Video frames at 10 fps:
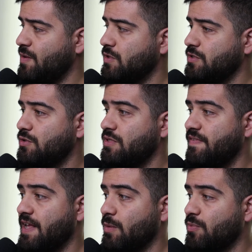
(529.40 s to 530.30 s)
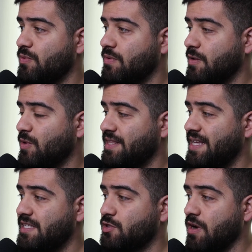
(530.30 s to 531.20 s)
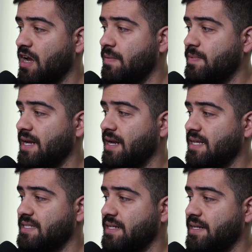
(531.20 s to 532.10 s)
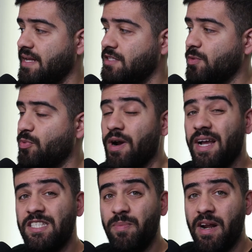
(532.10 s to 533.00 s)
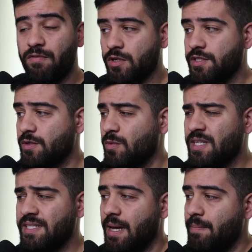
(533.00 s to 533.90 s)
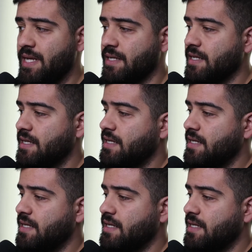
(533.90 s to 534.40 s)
want to develop what they describe as an enterprise metaverse. What does that mean?